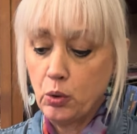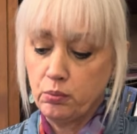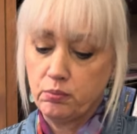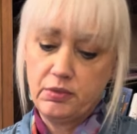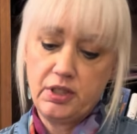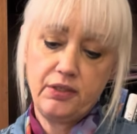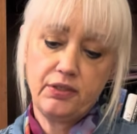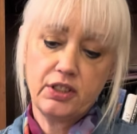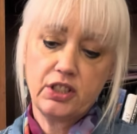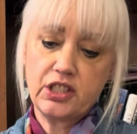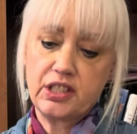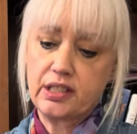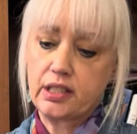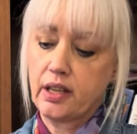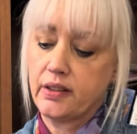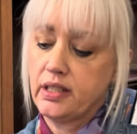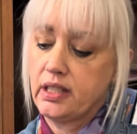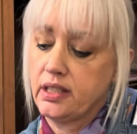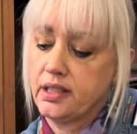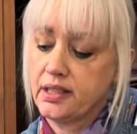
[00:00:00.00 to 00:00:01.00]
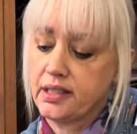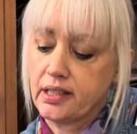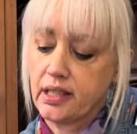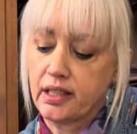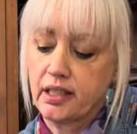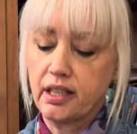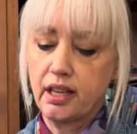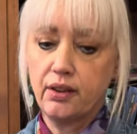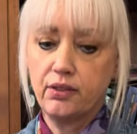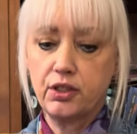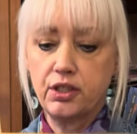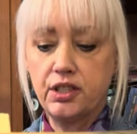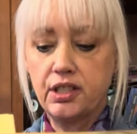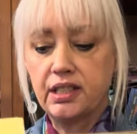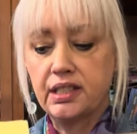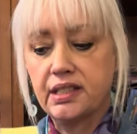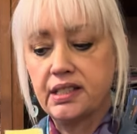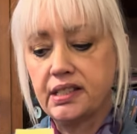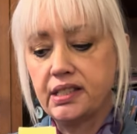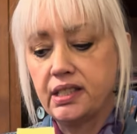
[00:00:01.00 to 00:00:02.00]
even just on the inside cover, you
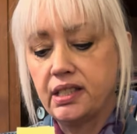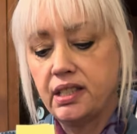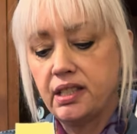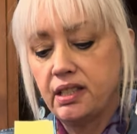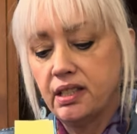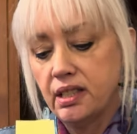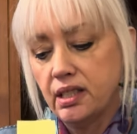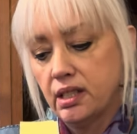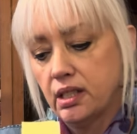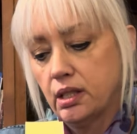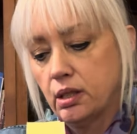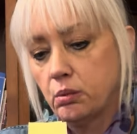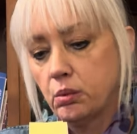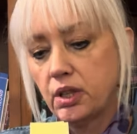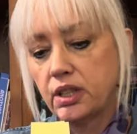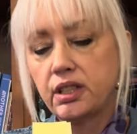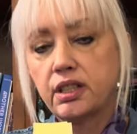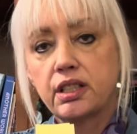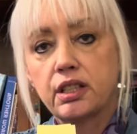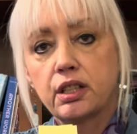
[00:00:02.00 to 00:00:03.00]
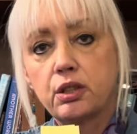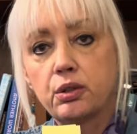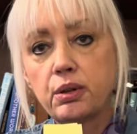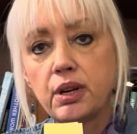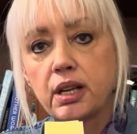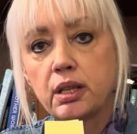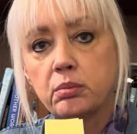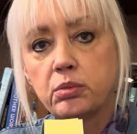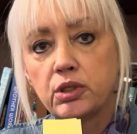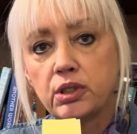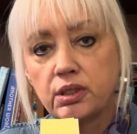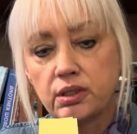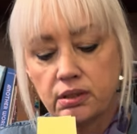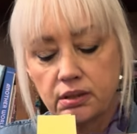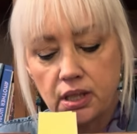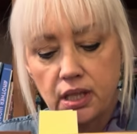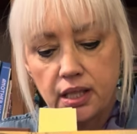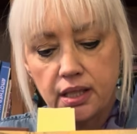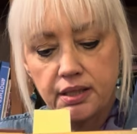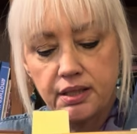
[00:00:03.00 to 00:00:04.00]
can see what an incredible
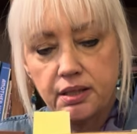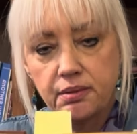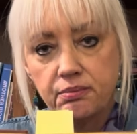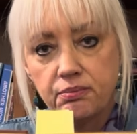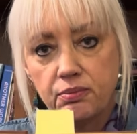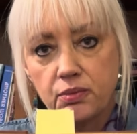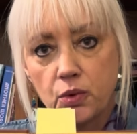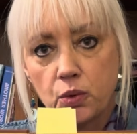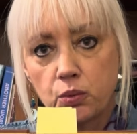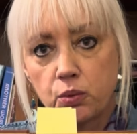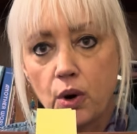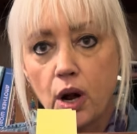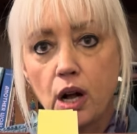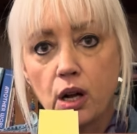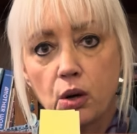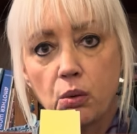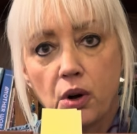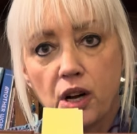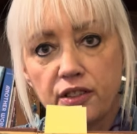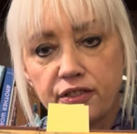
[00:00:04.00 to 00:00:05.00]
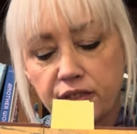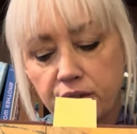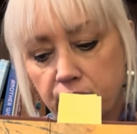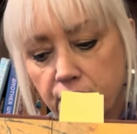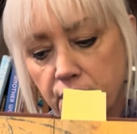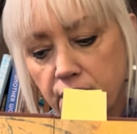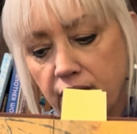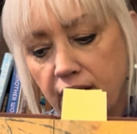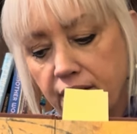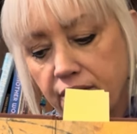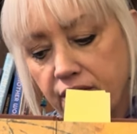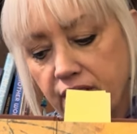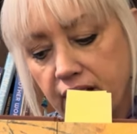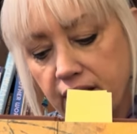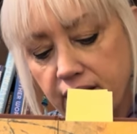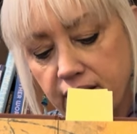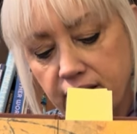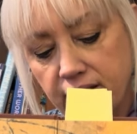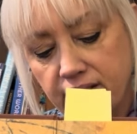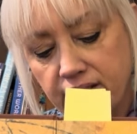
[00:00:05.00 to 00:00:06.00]
rock wall photograph that
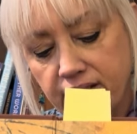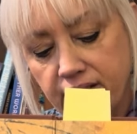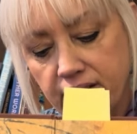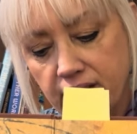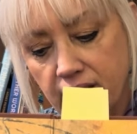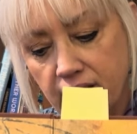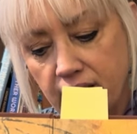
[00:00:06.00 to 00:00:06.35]
is.